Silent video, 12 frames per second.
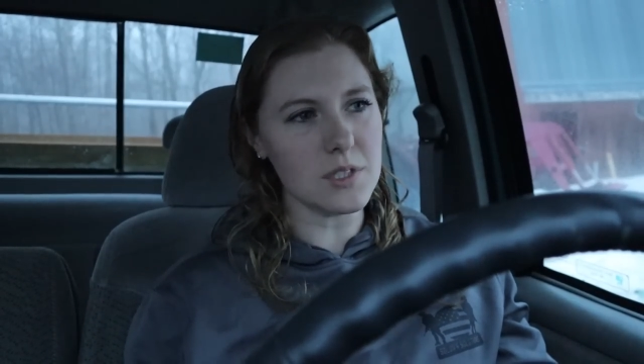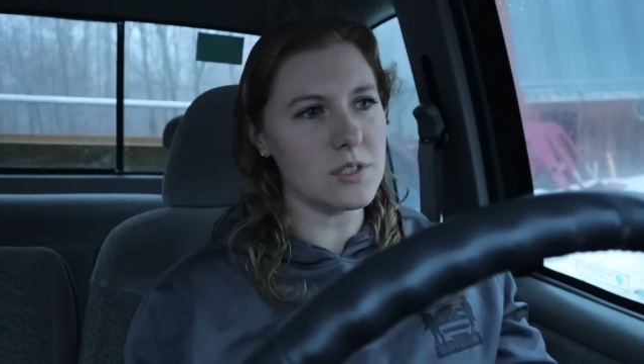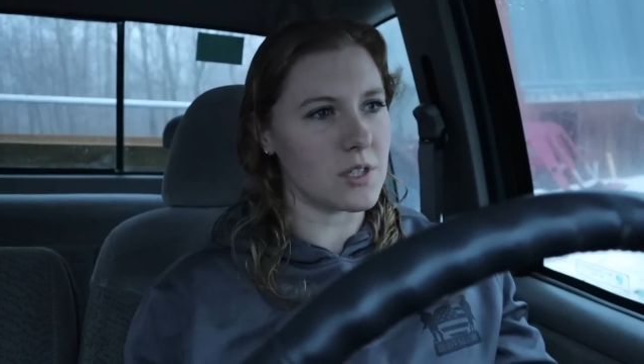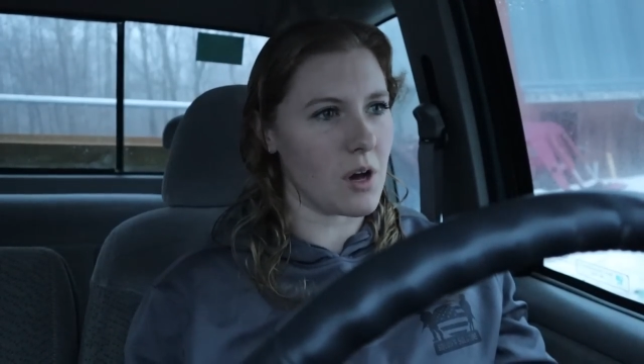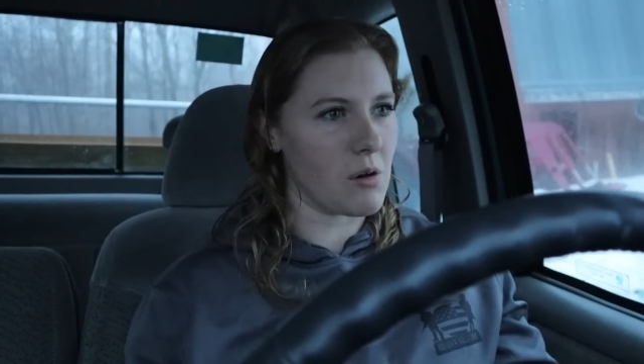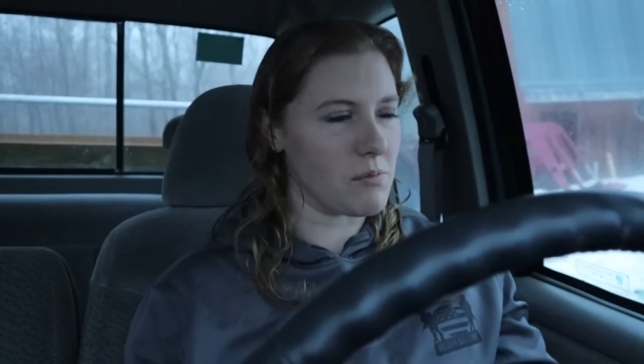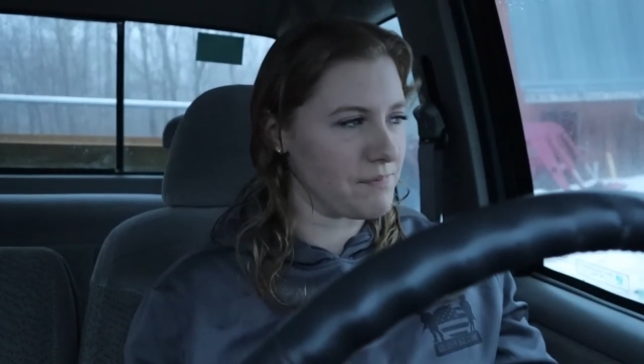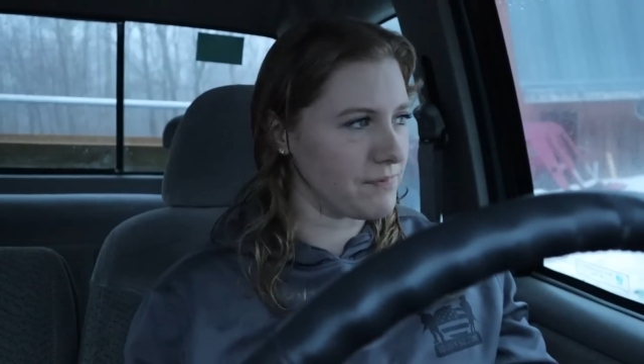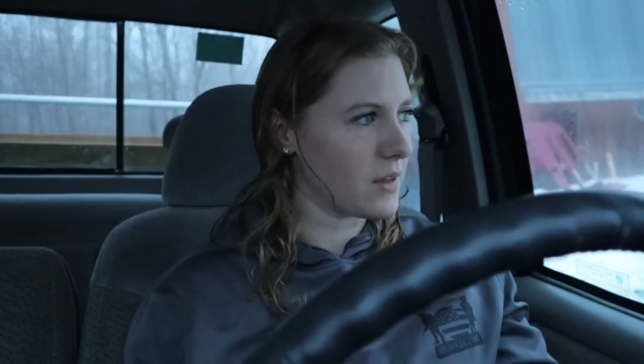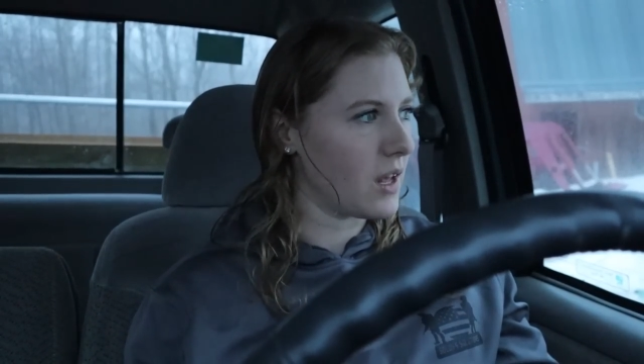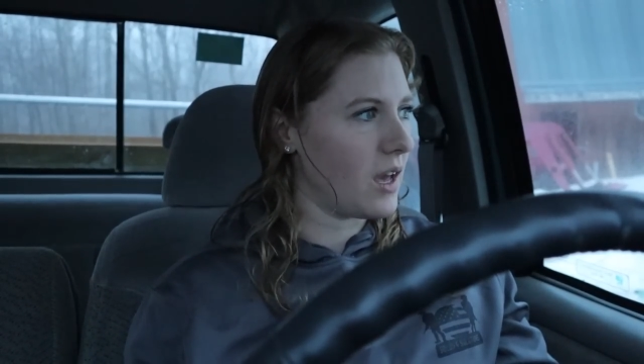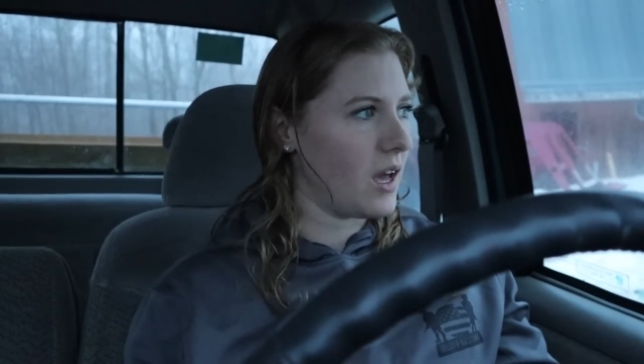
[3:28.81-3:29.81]
So
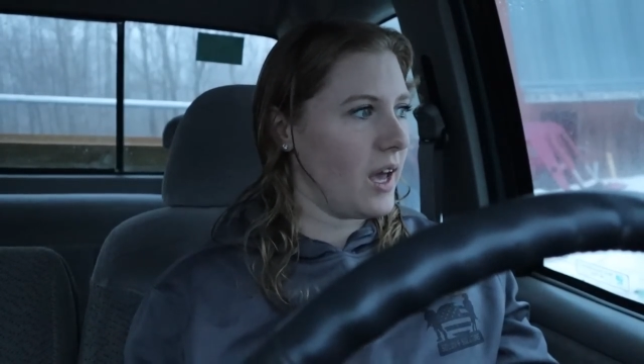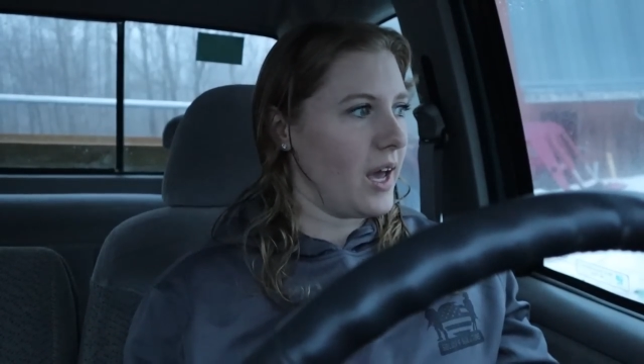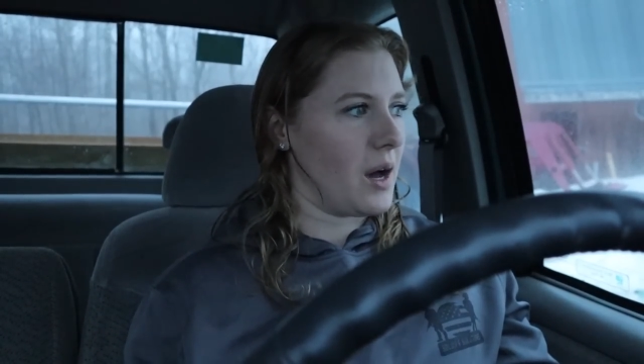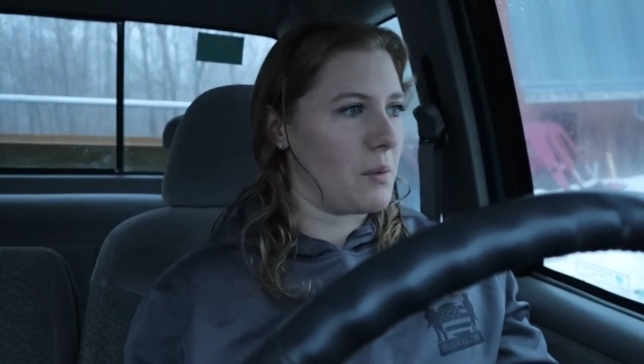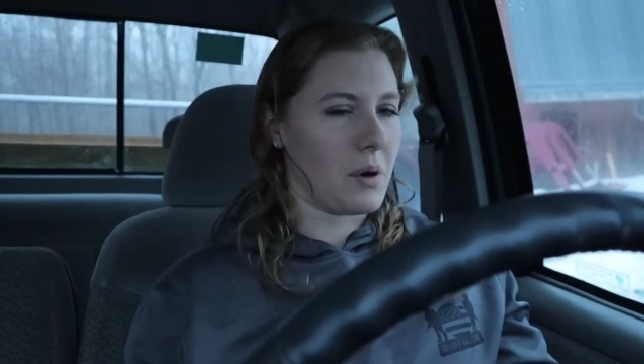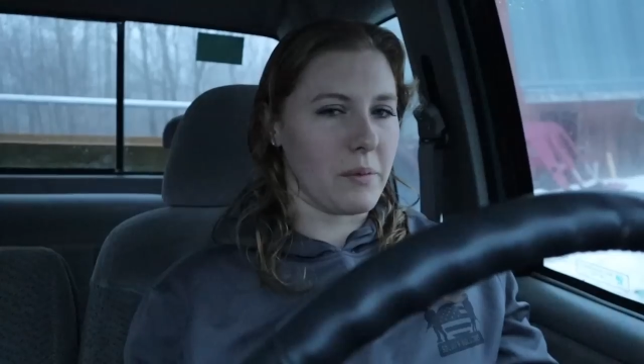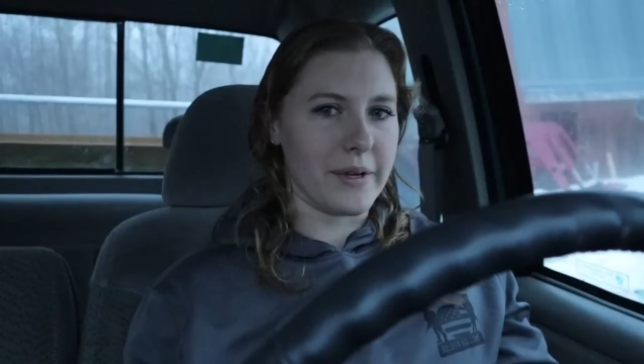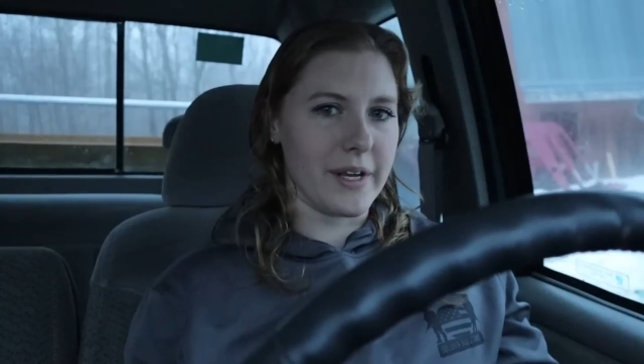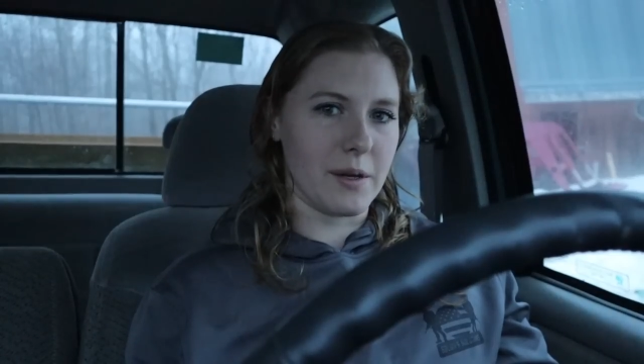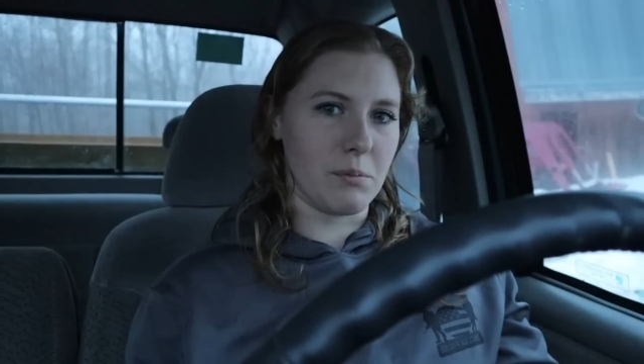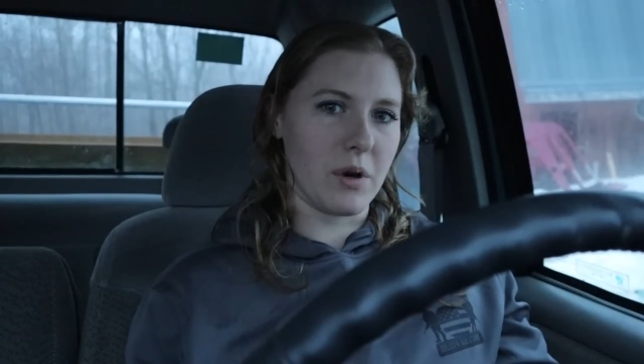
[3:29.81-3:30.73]
I'll probably